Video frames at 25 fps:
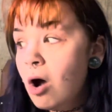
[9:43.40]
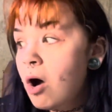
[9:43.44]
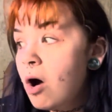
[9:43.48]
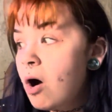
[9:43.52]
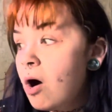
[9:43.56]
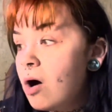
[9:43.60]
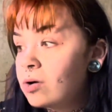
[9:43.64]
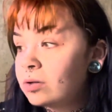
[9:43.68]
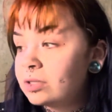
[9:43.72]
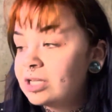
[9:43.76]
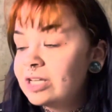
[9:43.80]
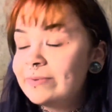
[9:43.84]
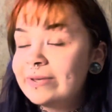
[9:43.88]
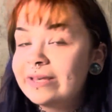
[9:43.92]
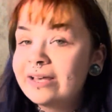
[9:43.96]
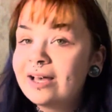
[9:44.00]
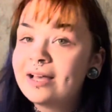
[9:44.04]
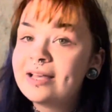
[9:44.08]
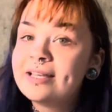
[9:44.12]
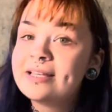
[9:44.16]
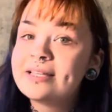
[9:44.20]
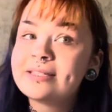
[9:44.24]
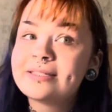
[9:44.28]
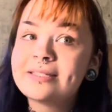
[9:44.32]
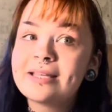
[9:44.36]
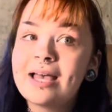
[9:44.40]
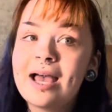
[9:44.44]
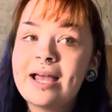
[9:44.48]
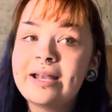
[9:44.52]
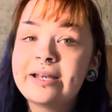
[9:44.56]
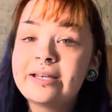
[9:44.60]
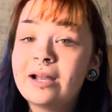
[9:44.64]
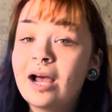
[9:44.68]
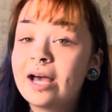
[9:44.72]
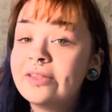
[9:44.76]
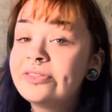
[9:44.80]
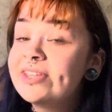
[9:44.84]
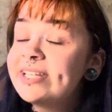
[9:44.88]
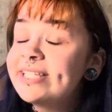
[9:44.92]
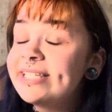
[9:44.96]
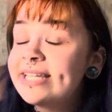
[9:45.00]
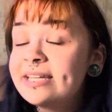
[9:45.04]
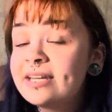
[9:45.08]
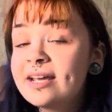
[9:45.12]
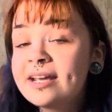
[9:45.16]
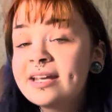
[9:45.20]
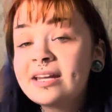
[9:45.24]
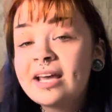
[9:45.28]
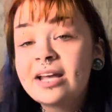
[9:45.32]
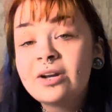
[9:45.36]
only because not that
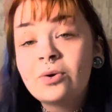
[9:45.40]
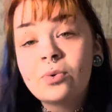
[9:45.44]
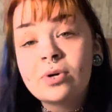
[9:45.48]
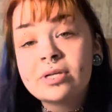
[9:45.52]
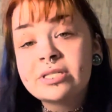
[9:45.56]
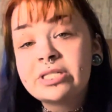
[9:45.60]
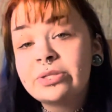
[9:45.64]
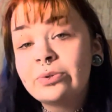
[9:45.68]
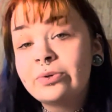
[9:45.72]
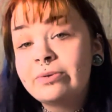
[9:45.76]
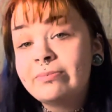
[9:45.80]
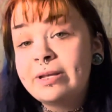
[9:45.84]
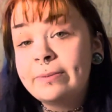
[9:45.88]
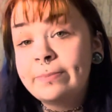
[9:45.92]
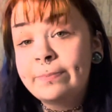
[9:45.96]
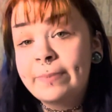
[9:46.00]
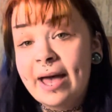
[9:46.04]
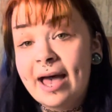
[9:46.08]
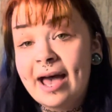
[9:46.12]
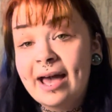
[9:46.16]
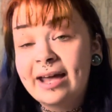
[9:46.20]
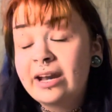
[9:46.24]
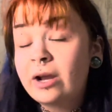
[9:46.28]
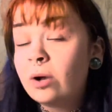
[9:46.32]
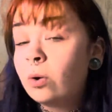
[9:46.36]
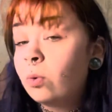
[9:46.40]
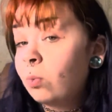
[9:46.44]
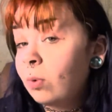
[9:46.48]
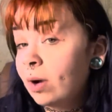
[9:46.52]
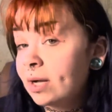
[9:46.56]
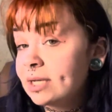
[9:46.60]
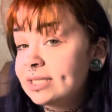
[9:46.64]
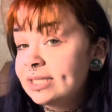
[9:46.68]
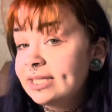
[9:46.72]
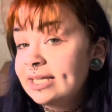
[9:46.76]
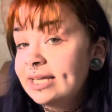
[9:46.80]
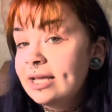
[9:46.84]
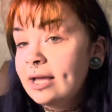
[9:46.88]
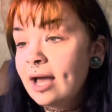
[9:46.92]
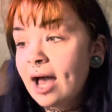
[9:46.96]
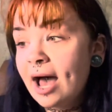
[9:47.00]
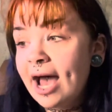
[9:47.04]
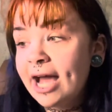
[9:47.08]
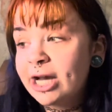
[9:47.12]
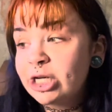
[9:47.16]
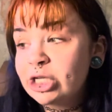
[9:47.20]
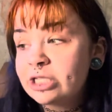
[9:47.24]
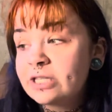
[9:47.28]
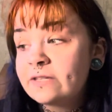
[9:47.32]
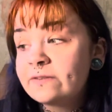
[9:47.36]
1099 was doing me bad it wasn't
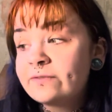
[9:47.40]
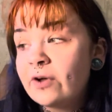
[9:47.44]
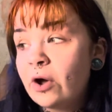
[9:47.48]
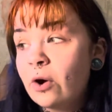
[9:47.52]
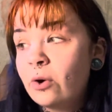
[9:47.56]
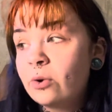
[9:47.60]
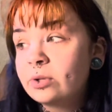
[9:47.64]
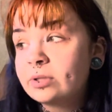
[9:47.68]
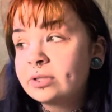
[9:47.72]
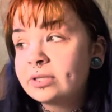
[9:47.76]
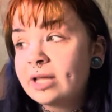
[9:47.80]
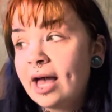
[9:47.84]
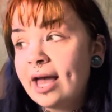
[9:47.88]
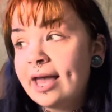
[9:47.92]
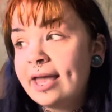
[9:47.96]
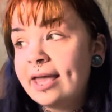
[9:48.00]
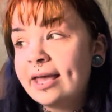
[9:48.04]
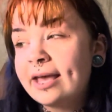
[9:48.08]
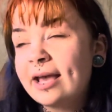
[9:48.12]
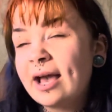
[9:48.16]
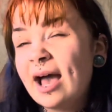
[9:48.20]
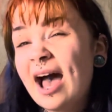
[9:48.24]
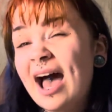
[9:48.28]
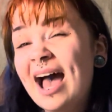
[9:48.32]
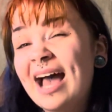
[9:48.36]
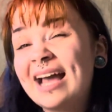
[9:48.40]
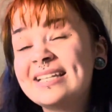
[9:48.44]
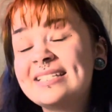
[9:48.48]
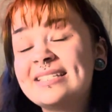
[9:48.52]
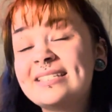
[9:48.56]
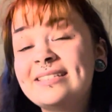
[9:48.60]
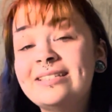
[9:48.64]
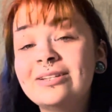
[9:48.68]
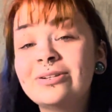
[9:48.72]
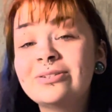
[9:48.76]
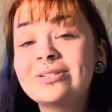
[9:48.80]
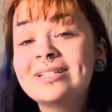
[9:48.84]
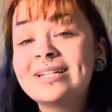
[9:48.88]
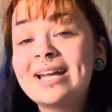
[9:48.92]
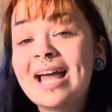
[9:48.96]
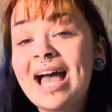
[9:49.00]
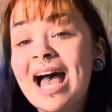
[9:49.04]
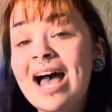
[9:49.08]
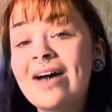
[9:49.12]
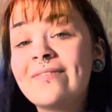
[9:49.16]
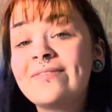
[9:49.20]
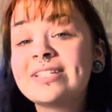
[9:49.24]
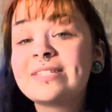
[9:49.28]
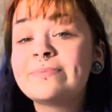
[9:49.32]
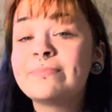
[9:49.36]
i just felt like i still didn't
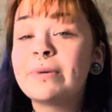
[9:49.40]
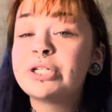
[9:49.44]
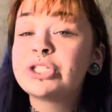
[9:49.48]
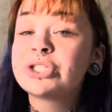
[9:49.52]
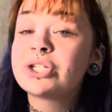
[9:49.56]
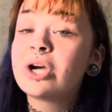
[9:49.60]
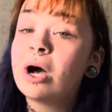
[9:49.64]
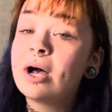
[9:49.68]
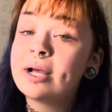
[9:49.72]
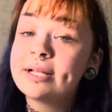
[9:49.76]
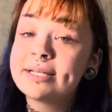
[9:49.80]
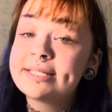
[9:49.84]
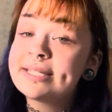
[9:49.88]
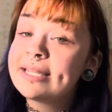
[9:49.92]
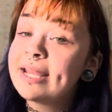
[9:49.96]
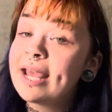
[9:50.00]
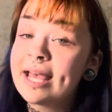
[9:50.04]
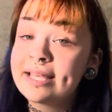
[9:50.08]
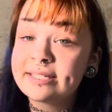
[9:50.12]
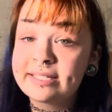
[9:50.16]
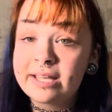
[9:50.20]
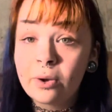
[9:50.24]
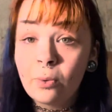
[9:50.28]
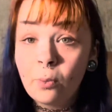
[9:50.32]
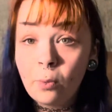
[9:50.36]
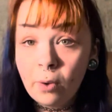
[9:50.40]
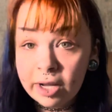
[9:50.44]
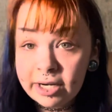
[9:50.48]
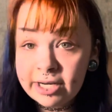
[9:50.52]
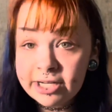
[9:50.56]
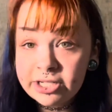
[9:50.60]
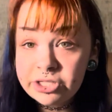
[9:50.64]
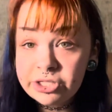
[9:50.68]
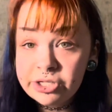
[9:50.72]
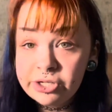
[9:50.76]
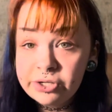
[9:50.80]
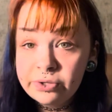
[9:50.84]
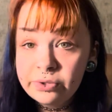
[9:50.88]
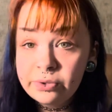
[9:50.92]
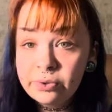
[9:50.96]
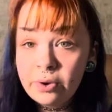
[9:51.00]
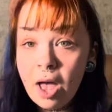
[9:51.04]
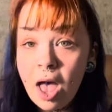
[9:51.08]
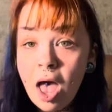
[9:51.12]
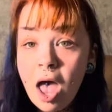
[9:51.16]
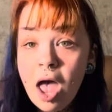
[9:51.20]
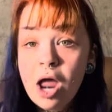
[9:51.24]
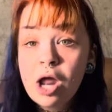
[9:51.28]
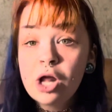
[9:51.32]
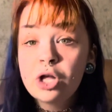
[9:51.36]
have as much content as i wanted to
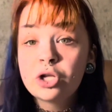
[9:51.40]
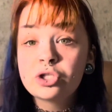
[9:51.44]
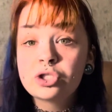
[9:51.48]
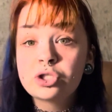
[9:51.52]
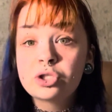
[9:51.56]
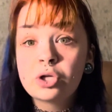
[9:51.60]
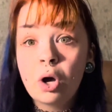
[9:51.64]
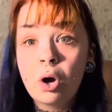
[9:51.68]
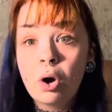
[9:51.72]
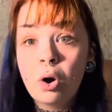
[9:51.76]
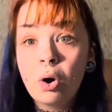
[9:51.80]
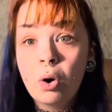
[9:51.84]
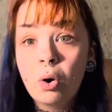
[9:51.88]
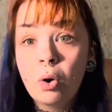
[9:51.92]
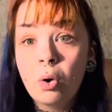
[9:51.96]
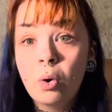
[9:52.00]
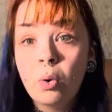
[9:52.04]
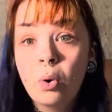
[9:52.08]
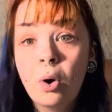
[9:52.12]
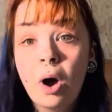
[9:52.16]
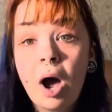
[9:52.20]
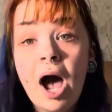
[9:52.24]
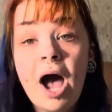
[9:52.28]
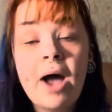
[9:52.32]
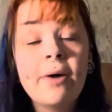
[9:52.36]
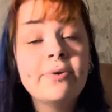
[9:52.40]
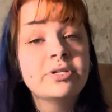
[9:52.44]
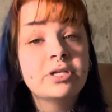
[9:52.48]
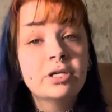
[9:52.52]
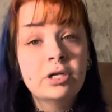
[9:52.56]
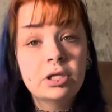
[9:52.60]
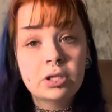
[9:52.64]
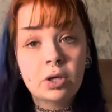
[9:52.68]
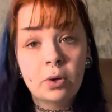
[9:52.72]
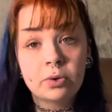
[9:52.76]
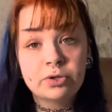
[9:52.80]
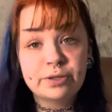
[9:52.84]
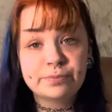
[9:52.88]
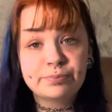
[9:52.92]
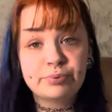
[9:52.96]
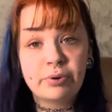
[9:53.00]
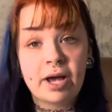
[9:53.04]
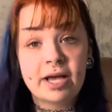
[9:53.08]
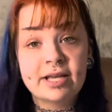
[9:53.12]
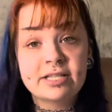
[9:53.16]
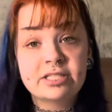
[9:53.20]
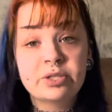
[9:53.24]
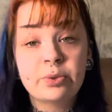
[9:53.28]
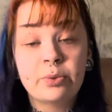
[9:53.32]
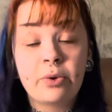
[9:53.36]
so i was gonna lower the
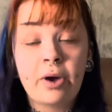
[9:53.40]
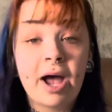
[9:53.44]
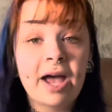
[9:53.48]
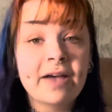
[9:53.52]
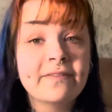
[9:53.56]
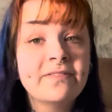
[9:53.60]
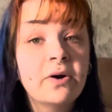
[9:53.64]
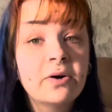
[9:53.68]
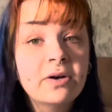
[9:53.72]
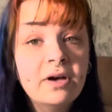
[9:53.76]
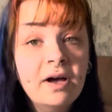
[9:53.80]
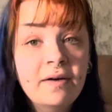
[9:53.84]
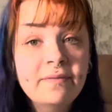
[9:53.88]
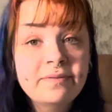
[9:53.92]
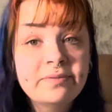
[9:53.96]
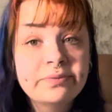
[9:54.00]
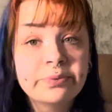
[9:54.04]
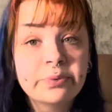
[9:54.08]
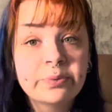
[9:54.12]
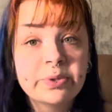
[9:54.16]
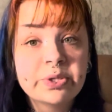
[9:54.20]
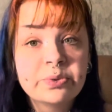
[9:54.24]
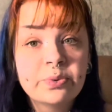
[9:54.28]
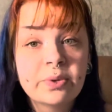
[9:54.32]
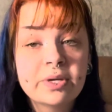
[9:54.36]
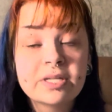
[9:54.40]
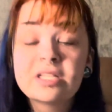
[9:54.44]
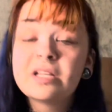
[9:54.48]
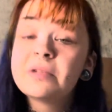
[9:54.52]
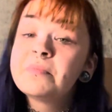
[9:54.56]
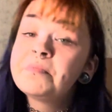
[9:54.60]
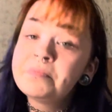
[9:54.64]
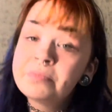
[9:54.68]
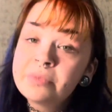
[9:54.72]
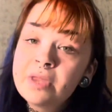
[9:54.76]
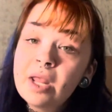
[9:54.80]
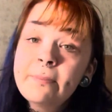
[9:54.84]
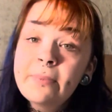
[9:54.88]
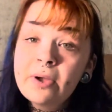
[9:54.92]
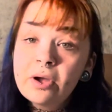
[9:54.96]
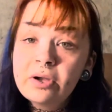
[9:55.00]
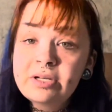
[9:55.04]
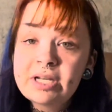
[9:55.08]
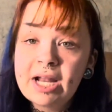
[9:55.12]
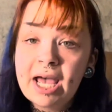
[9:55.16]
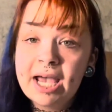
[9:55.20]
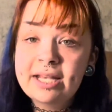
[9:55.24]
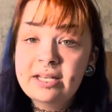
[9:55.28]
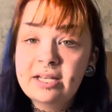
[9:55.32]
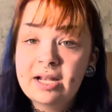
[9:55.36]
price to where i felt comfortable which was about
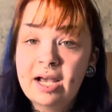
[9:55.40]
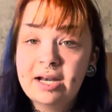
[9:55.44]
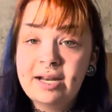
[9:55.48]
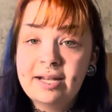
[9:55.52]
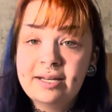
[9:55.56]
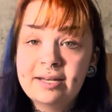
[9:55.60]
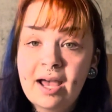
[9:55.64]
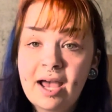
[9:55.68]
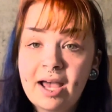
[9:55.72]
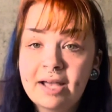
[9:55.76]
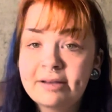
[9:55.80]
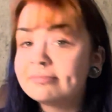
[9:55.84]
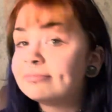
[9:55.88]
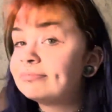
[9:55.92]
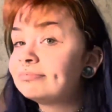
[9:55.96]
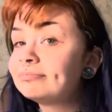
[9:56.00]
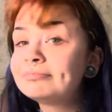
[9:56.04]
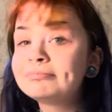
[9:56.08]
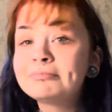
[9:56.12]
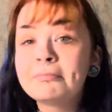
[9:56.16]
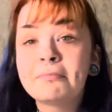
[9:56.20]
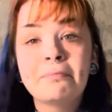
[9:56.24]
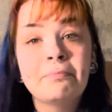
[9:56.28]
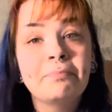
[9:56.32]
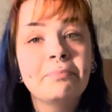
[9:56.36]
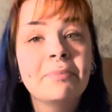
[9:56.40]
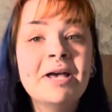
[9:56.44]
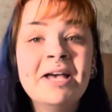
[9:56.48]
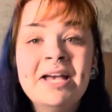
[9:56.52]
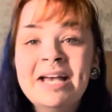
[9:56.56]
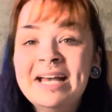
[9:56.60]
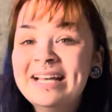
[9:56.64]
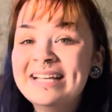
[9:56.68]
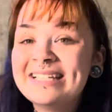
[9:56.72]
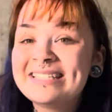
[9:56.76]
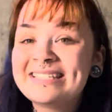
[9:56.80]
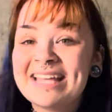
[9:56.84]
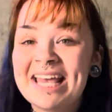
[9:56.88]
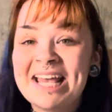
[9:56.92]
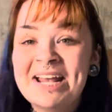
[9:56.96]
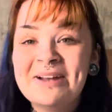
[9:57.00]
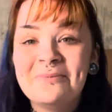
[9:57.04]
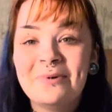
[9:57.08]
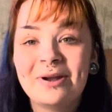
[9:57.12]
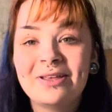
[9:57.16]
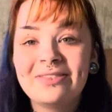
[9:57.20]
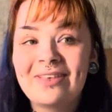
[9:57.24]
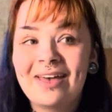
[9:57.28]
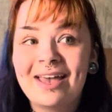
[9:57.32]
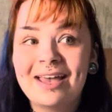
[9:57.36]
9.99 same
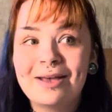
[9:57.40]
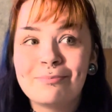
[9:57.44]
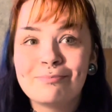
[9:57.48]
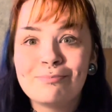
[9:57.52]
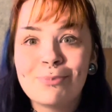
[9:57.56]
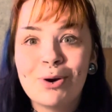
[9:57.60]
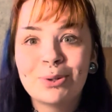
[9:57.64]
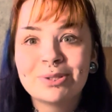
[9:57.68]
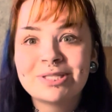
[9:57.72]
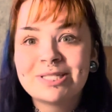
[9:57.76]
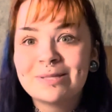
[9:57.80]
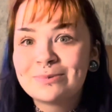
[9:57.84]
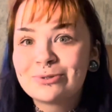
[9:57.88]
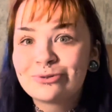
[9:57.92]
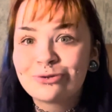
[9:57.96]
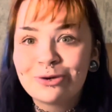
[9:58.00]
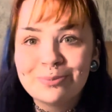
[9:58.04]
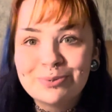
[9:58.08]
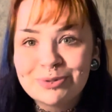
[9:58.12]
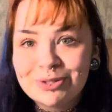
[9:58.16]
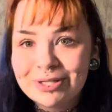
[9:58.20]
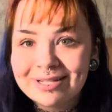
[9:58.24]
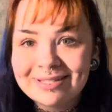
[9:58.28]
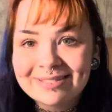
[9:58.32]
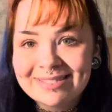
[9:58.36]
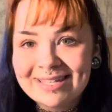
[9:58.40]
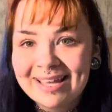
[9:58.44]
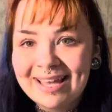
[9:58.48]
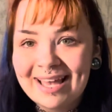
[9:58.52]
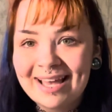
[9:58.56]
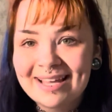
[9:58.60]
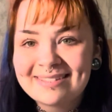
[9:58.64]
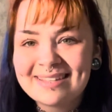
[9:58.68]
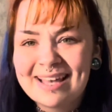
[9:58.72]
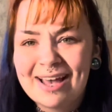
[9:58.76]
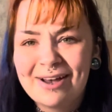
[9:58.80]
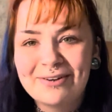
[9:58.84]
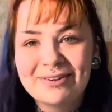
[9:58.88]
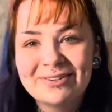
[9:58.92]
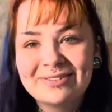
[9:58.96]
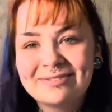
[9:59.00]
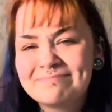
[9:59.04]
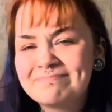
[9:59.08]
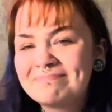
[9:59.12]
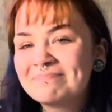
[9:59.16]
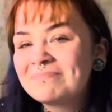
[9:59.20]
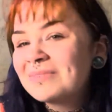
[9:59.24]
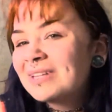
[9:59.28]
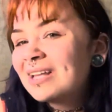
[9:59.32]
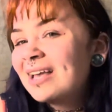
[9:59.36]
with like most subscriptions i guess i was
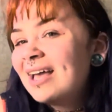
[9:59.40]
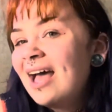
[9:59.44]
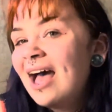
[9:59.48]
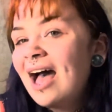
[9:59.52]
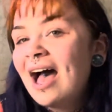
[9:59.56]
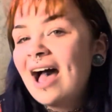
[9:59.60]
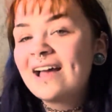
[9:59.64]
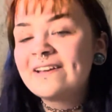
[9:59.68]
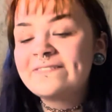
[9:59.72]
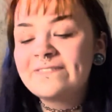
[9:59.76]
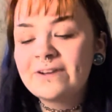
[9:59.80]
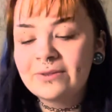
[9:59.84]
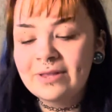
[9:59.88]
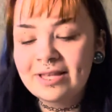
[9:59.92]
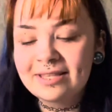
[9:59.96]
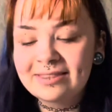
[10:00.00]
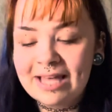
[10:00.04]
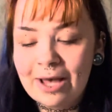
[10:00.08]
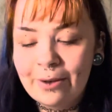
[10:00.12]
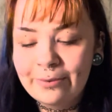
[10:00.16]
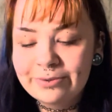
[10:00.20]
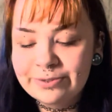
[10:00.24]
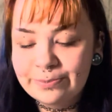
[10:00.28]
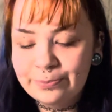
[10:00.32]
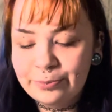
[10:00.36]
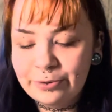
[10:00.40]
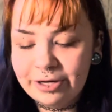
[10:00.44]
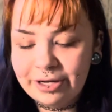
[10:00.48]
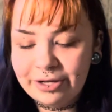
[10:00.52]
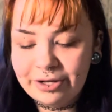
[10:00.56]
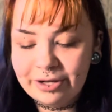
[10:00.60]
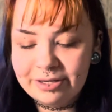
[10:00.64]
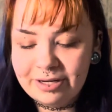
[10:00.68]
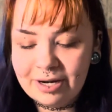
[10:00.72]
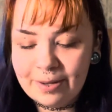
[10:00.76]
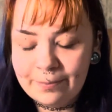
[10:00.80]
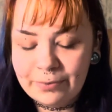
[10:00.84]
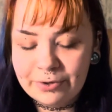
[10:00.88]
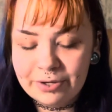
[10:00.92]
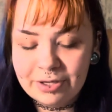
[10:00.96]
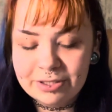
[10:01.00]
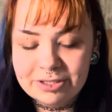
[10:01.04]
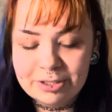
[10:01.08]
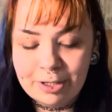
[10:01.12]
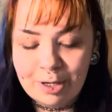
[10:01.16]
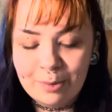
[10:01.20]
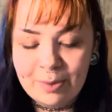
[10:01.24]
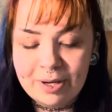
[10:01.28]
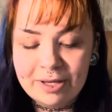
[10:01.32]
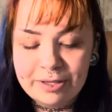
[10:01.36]
i felt like that was a pretty good number to
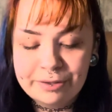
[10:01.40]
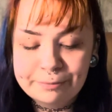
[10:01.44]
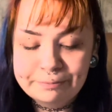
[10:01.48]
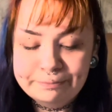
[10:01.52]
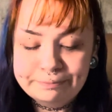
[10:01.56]
start with